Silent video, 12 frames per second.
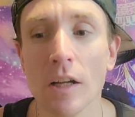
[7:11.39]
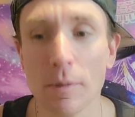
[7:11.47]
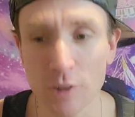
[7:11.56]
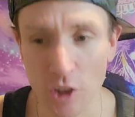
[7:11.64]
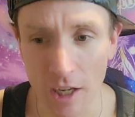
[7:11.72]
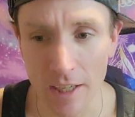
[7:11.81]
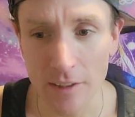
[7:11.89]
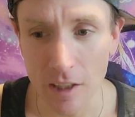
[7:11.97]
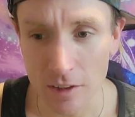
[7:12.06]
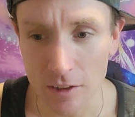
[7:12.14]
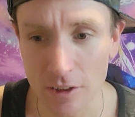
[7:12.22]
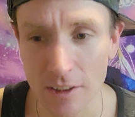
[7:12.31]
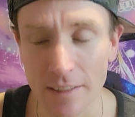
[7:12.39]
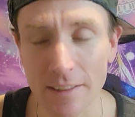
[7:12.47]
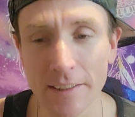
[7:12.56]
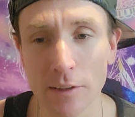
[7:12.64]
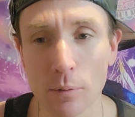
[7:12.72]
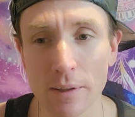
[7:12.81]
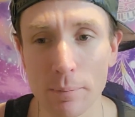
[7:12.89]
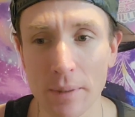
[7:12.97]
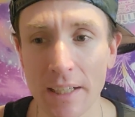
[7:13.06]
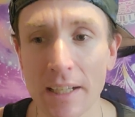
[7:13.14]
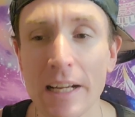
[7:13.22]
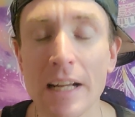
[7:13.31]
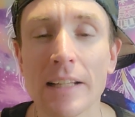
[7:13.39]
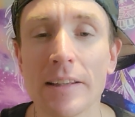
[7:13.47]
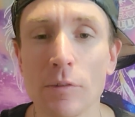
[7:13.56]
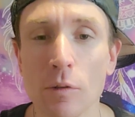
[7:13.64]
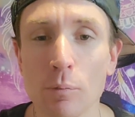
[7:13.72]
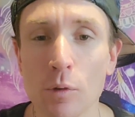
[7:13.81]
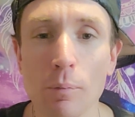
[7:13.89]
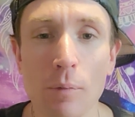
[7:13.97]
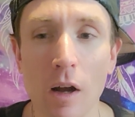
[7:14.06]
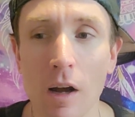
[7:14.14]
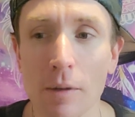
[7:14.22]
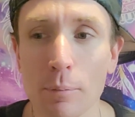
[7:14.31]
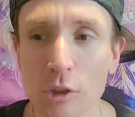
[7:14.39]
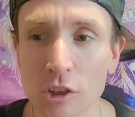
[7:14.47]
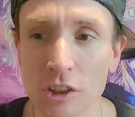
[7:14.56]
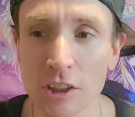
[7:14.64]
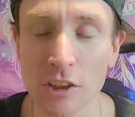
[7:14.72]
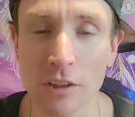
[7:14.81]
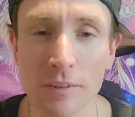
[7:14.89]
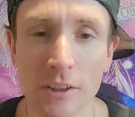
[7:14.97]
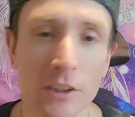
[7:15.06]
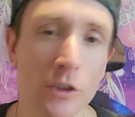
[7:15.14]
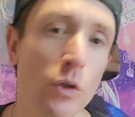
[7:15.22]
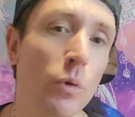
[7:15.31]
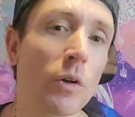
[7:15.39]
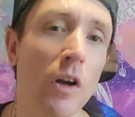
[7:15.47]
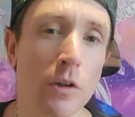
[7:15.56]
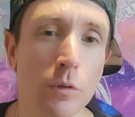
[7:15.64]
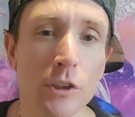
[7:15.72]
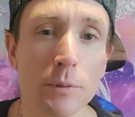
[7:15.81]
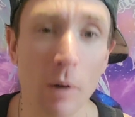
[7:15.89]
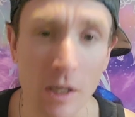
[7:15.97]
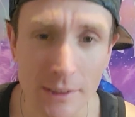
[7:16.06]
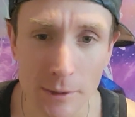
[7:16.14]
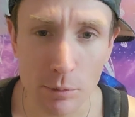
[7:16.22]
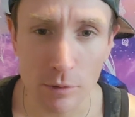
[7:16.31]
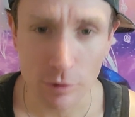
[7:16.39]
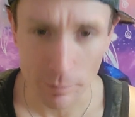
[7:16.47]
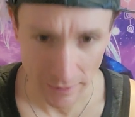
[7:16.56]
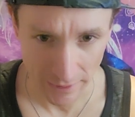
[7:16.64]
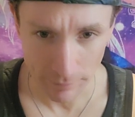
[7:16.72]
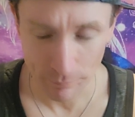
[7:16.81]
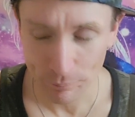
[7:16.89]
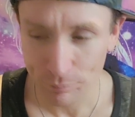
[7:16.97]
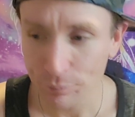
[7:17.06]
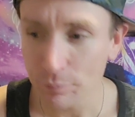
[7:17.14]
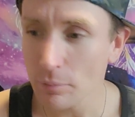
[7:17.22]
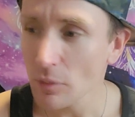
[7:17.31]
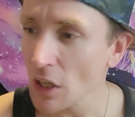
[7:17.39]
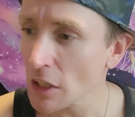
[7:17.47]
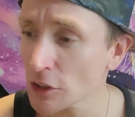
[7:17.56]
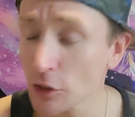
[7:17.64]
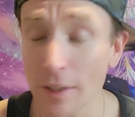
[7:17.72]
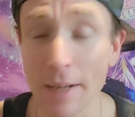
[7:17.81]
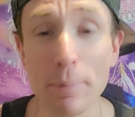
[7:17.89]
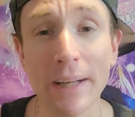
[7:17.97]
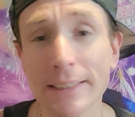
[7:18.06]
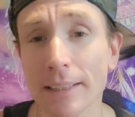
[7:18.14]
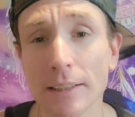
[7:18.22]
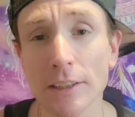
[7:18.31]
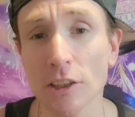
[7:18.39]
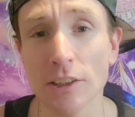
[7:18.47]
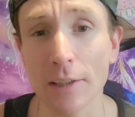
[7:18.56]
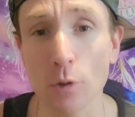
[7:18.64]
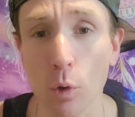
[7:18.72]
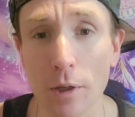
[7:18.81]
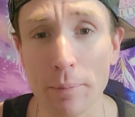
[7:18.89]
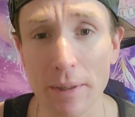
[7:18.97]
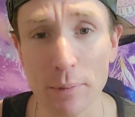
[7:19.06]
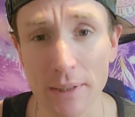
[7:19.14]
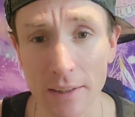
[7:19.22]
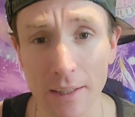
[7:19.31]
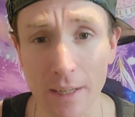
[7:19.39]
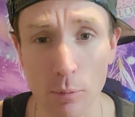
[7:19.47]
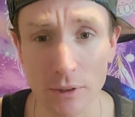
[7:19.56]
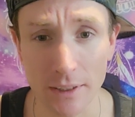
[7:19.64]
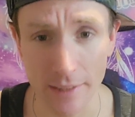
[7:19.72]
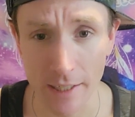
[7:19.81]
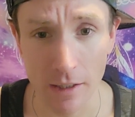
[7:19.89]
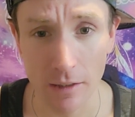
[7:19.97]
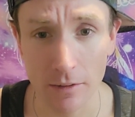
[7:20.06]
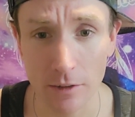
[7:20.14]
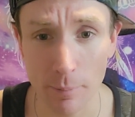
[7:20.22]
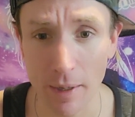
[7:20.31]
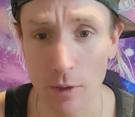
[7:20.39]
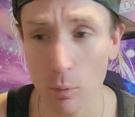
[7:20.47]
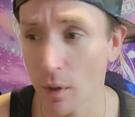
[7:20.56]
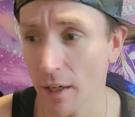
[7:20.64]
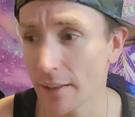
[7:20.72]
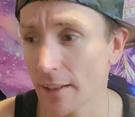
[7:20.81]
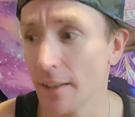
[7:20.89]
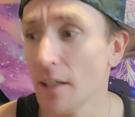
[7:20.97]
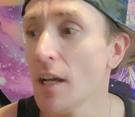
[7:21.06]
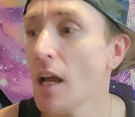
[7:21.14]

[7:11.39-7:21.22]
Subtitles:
GI doctors had to deal with me. Emergency services no longer responsible for me, so they basically just ignored me and pretended like I wasn't there, no matter what I did.